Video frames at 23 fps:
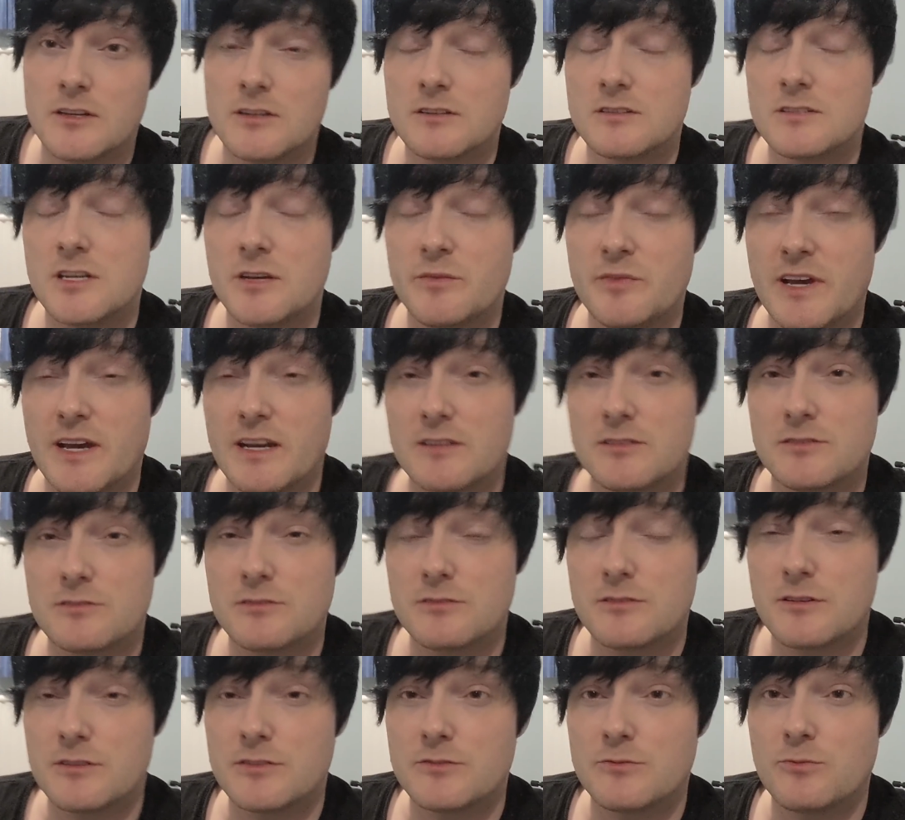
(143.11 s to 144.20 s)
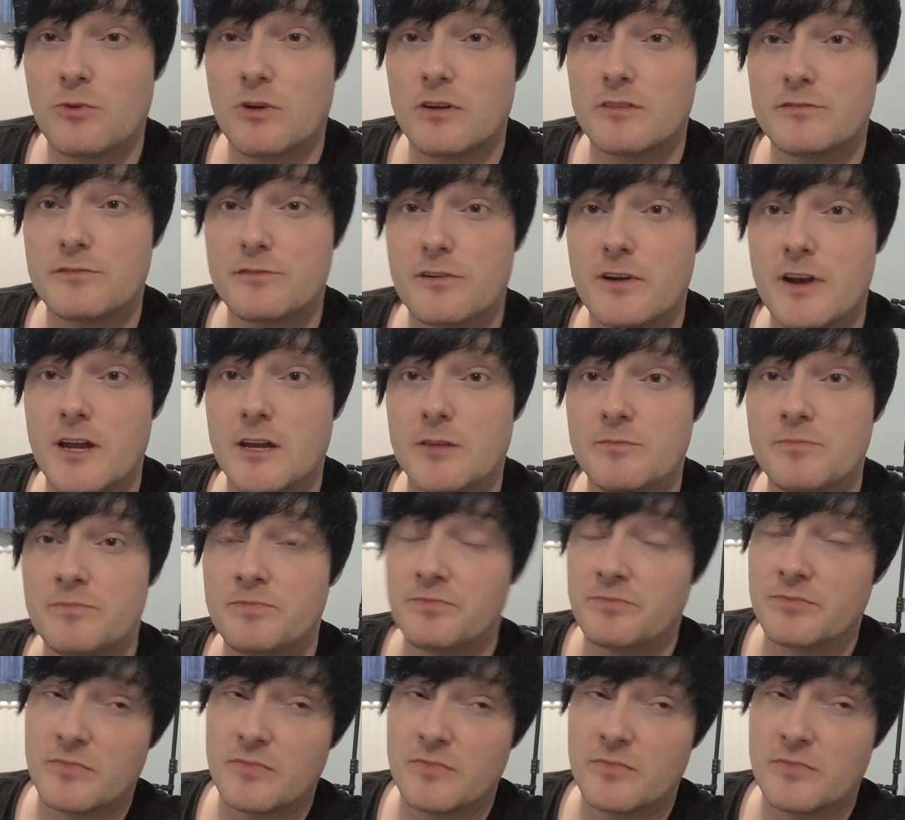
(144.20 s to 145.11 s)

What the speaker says: TBS Source 1 frame.